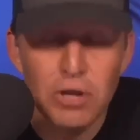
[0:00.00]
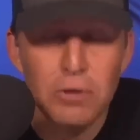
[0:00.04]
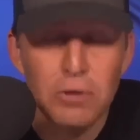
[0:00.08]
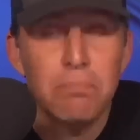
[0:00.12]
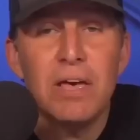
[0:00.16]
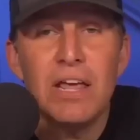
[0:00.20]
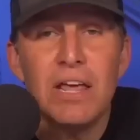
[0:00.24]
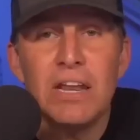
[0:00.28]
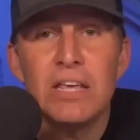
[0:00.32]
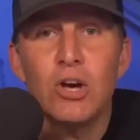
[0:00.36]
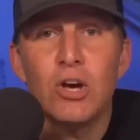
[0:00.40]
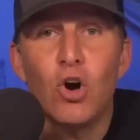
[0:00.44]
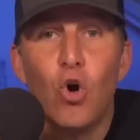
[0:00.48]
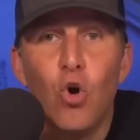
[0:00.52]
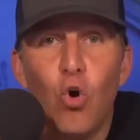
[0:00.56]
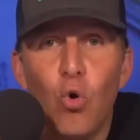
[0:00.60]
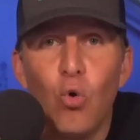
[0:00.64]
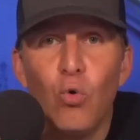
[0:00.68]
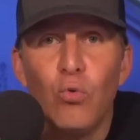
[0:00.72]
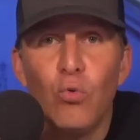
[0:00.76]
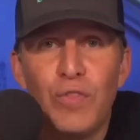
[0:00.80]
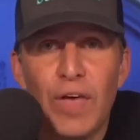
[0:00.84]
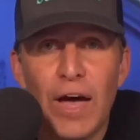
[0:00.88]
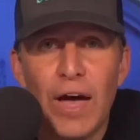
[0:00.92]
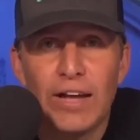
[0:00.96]
Did Penny
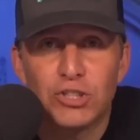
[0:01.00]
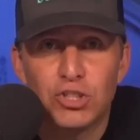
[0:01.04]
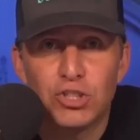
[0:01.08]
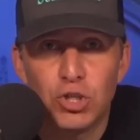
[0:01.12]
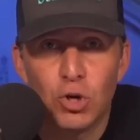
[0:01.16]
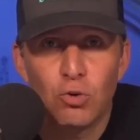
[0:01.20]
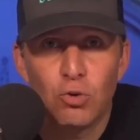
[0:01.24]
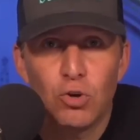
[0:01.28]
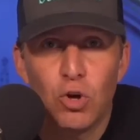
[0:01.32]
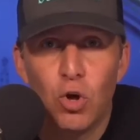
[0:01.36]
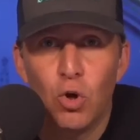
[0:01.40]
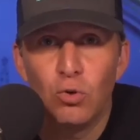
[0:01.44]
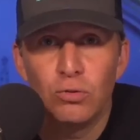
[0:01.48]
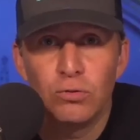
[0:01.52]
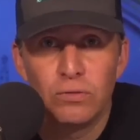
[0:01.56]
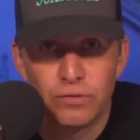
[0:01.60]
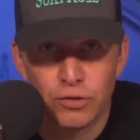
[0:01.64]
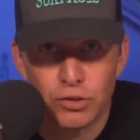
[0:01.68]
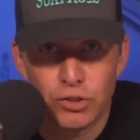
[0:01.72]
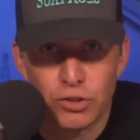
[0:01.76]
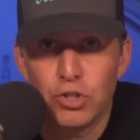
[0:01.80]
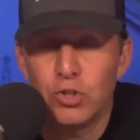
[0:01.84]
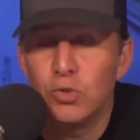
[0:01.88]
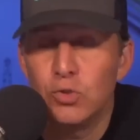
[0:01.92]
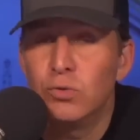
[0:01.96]
hold that chokehold
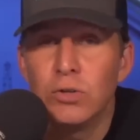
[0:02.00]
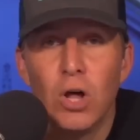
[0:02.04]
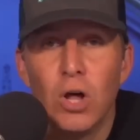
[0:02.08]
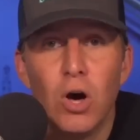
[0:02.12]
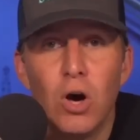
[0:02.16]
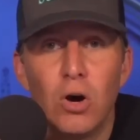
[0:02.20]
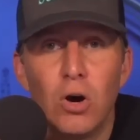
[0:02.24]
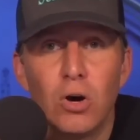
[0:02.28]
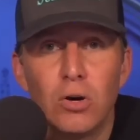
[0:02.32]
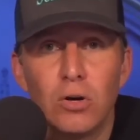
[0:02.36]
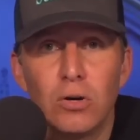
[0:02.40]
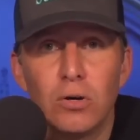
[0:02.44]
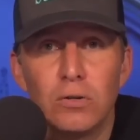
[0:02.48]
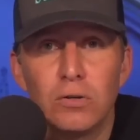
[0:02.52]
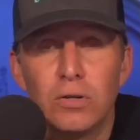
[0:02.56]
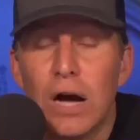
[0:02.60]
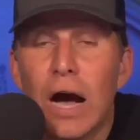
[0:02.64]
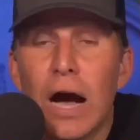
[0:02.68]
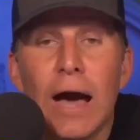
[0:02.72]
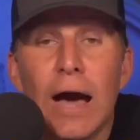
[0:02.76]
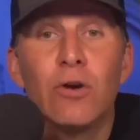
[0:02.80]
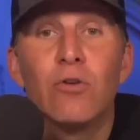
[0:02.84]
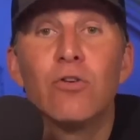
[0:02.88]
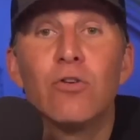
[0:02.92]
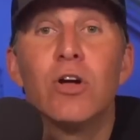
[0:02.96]
for too long?
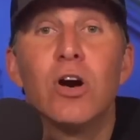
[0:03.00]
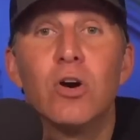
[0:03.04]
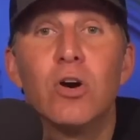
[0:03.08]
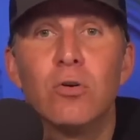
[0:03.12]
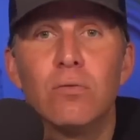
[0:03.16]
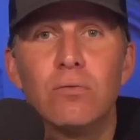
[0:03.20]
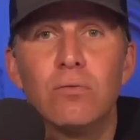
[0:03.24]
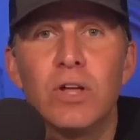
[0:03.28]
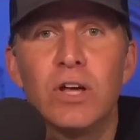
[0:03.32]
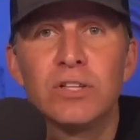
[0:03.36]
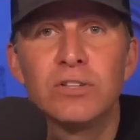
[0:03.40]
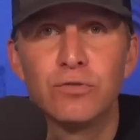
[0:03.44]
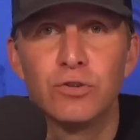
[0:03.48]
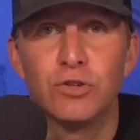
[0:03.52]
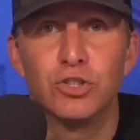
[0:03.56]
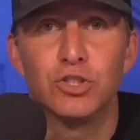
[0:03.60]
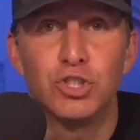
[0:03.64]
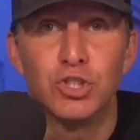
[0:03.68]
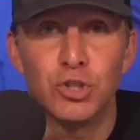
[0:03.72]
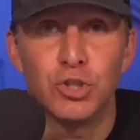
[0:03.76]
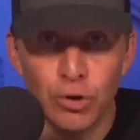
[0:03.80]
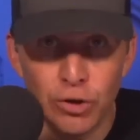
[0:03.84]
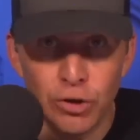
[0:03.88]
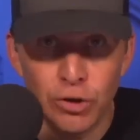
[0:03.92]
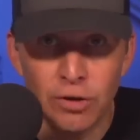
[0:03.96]
I don't know. That's for a
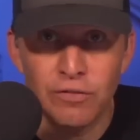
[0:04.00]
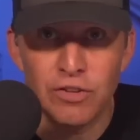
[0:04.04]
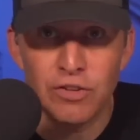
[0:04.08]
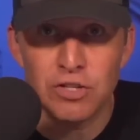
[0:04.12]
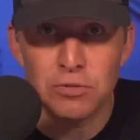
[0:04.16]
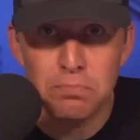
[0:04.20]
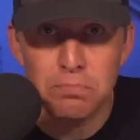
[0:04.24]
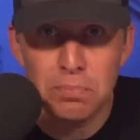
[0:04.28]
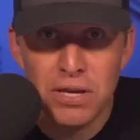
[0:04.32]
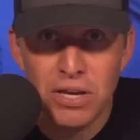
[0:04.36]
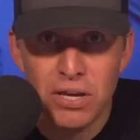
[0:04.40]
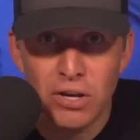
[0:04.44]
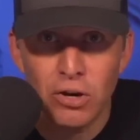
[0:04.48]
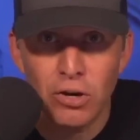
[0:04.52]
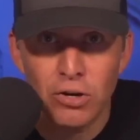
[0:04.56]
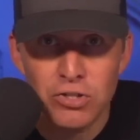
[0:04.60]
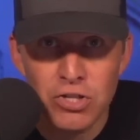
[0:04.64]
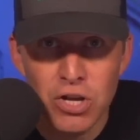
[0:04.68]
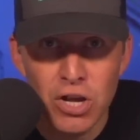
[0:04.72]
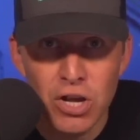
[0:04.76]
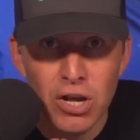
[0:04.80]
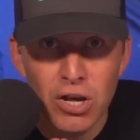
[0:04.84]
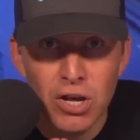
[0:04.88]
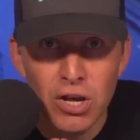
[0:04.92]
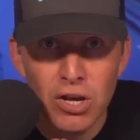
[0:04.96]
jury of his peers
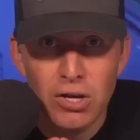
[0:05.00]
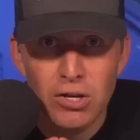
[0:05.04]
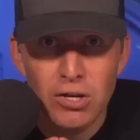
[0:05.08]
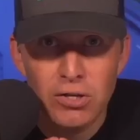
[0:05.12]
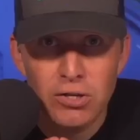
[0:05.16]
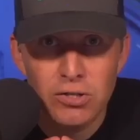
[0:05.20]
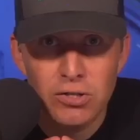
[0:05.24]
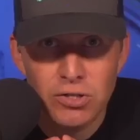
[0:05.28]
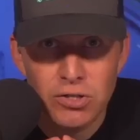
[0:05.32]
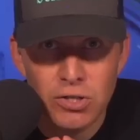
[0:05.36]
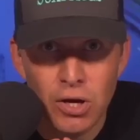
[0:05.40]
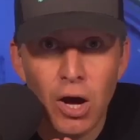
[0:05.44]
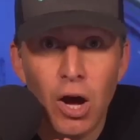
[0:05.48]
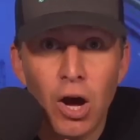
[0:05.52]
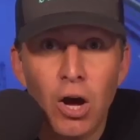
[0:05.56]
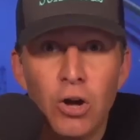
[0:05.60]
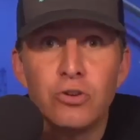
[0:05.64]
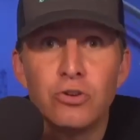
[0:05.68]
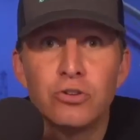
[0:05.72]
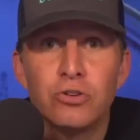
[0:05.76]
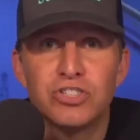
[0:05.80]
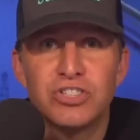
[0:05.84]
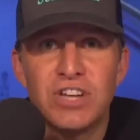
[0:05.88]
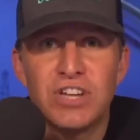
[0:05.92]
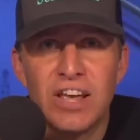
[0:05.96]
to
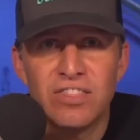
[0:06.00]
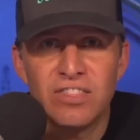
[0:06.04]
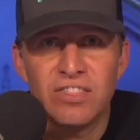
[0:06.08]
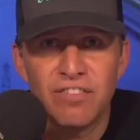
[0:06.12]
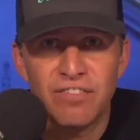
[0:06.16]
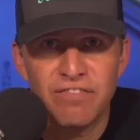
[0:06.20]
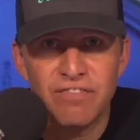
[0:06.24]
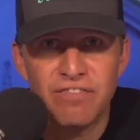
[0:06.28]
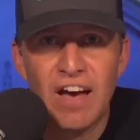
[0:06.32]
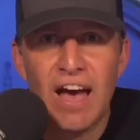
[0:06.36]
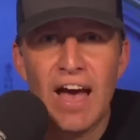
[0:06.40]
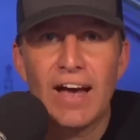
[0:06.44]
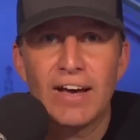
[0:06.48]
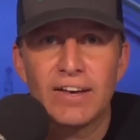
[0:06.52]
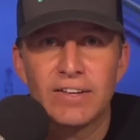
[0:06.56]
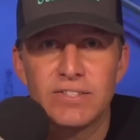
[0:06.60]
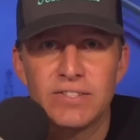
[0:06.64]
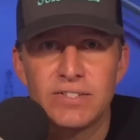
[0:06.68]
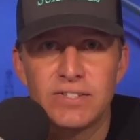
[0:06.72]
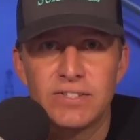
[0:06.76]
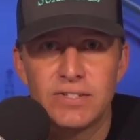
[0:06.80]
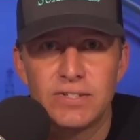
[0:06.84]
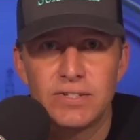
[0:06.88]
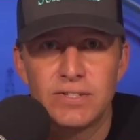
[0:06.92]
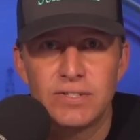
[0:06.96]
understand the
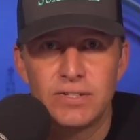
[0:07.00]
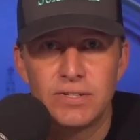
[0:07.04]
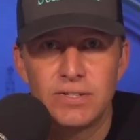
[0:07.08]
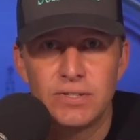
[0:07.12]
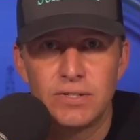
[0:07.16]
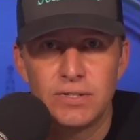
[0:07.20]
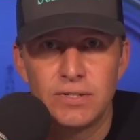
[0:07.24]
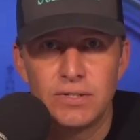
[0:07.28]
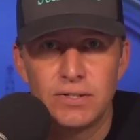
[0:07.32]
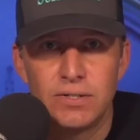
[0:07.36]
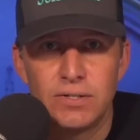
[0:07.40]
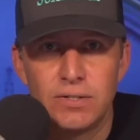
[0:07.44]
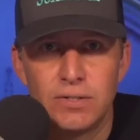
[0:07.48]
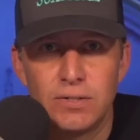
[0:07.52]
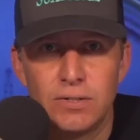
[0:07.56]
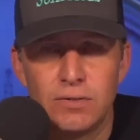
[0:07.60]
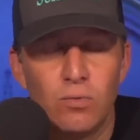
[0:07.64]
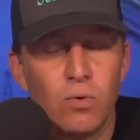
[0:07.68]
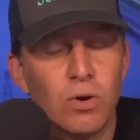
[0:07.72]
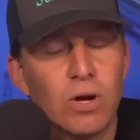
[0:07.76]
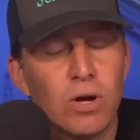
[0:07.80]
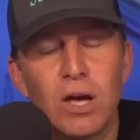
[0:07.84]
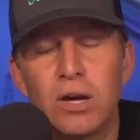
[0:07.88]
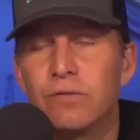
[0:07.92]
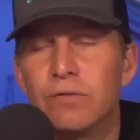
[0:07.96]
facts.
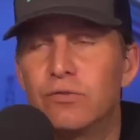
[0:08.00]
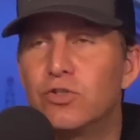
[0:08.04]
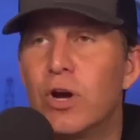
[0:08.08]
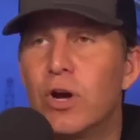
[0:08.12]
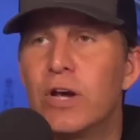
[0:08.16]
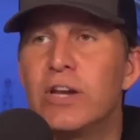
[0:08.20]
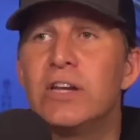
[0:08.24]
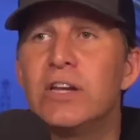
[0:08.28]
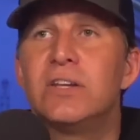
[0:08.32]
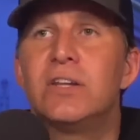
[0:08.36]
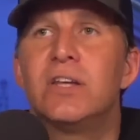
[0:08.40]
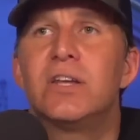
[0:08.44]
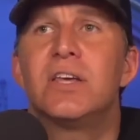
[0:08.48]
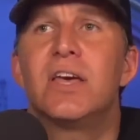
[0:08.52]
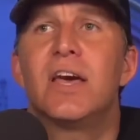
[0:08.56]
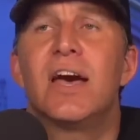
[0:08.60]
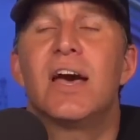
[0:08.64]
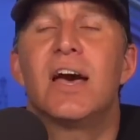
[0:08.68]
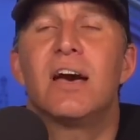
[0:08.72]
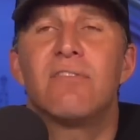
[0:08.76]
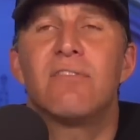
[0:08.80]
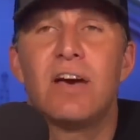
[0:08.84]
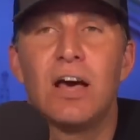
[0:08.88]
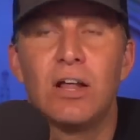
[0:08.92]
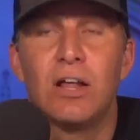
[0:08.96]
What kind of training did he
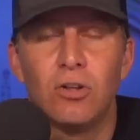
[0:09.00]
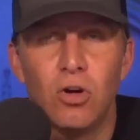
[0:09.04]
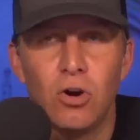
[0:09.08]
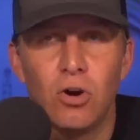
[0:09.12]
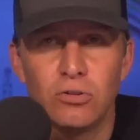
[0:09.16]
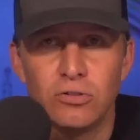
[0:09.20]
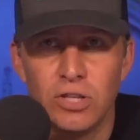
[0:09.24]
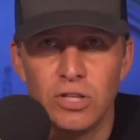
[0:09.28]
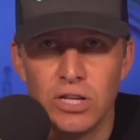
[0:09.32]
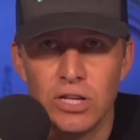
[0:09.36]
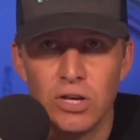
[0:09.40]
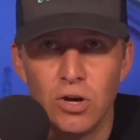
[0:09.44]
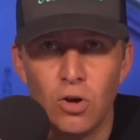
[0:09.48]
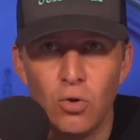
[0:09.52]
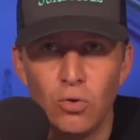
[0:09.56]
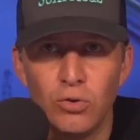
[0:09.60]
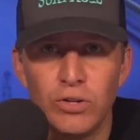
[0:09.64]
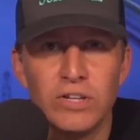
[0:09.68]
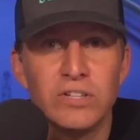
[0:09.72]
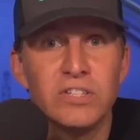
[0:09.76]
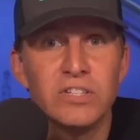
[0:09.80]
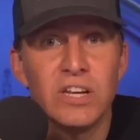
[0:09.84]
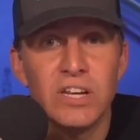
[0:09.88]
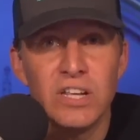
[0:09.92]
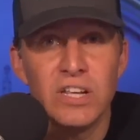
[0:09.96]
have? How long did he hold
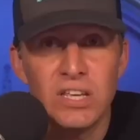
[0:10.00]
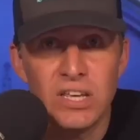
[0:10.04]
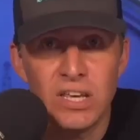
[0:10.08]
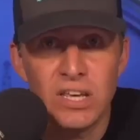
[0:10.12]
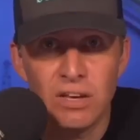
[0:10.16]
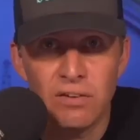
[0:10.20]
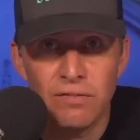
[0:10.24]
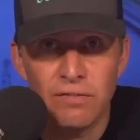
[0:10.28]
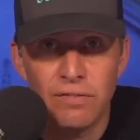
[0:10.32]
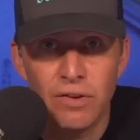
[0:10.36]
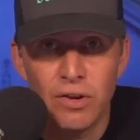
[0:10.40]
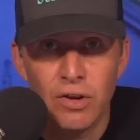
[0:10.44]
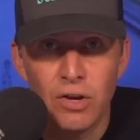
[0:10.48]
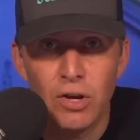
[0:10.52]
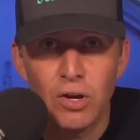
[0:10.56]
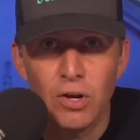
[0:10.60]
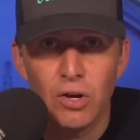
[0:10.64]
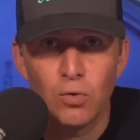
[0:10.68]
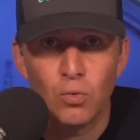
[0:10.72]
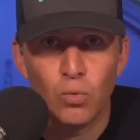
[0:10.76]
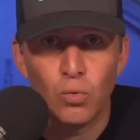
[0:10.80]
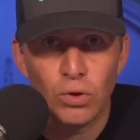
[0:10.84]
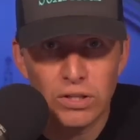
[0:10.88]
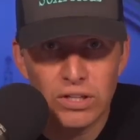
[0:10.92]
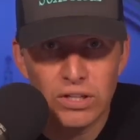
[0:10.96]
it? Did he give
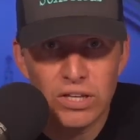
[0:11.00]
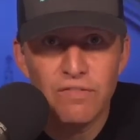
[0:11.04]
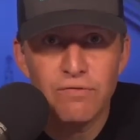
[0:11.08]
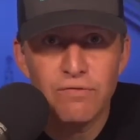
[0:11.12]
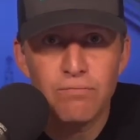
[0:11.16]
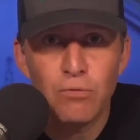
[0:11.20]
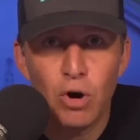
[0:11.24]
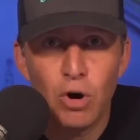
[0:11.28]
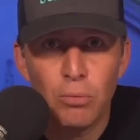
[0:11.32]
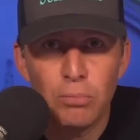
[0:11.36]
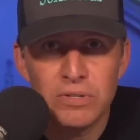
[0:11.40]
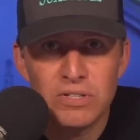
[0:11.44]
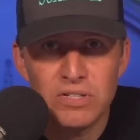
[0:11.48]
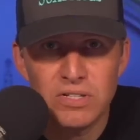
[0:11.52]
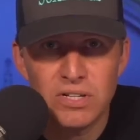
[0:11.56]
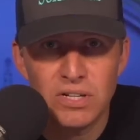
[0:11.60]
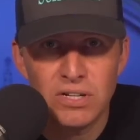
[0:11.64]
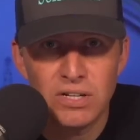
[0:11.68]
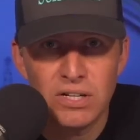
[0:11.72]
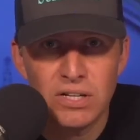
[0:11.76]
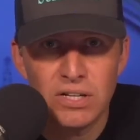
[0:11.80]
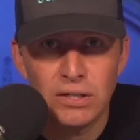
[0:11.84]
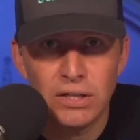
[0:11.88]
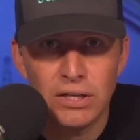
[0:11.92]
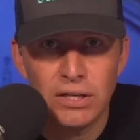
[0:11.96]
relief moments to
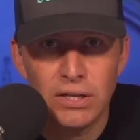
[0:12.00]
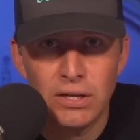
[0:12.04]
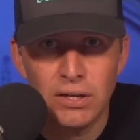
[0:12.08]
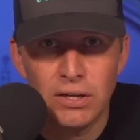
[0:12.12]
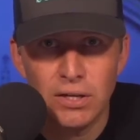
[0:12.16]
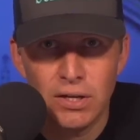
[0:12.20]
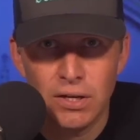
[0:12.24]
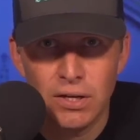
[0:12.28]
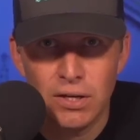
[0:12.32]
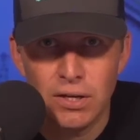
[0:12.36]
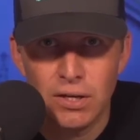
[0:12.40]
Neely?